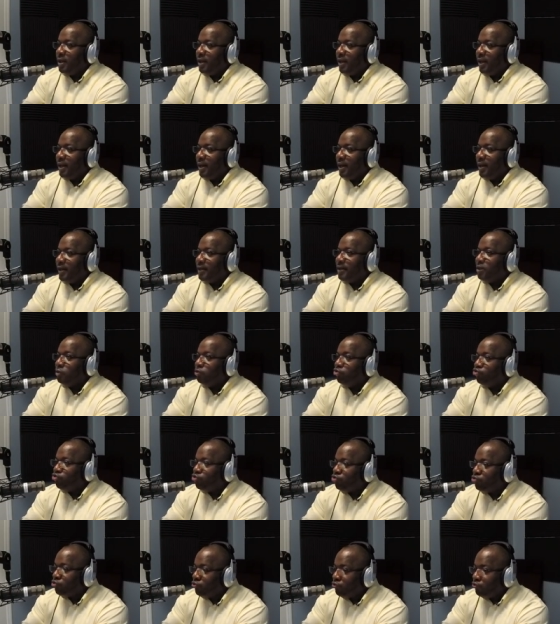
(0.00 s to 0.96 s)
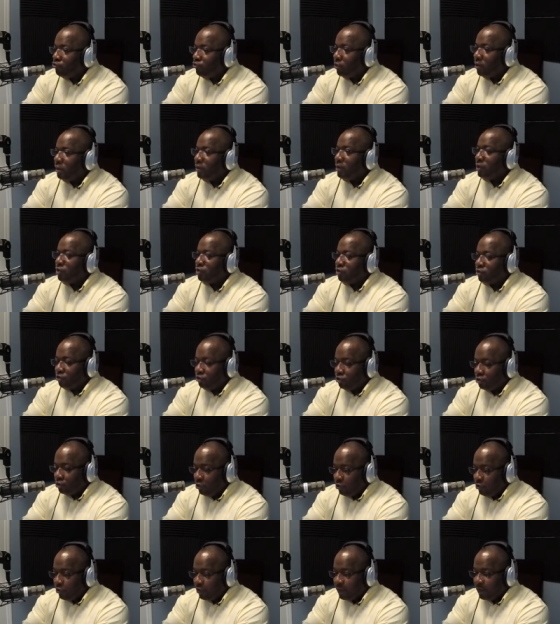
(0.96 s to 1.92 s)
uh, control and
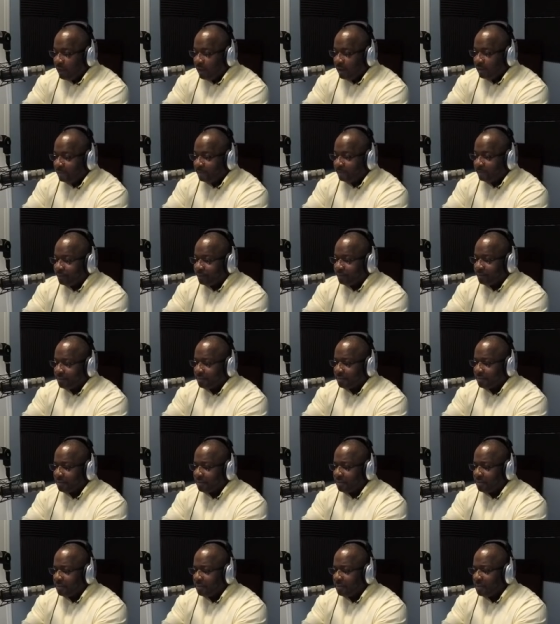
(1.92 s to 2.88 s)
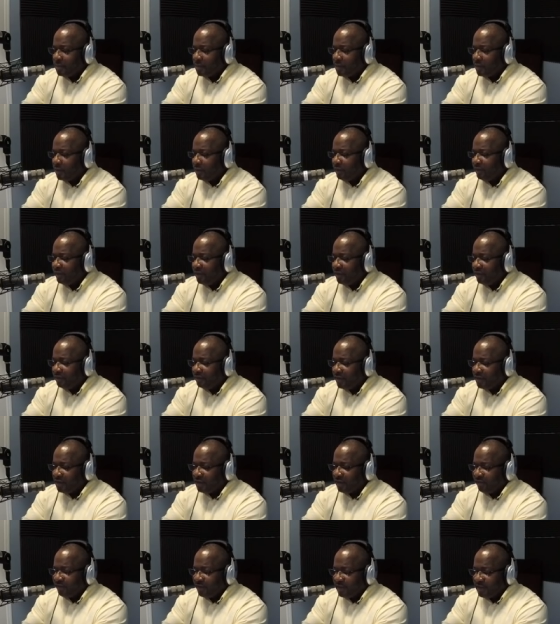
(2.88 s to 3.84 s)
authority over the
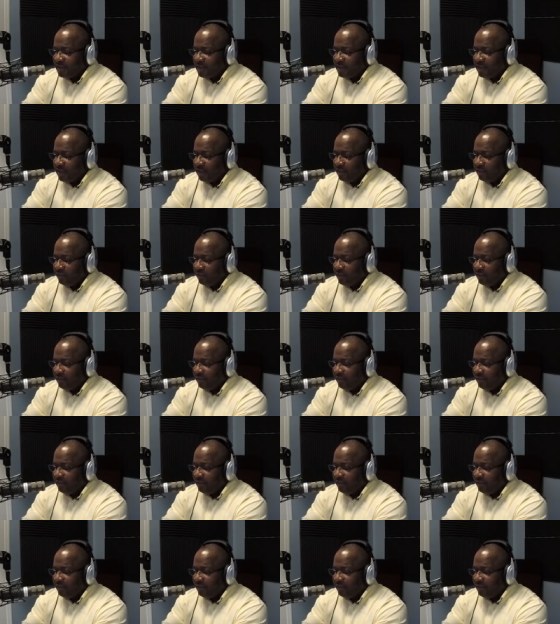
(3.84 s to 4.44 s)
fish of the sea and over the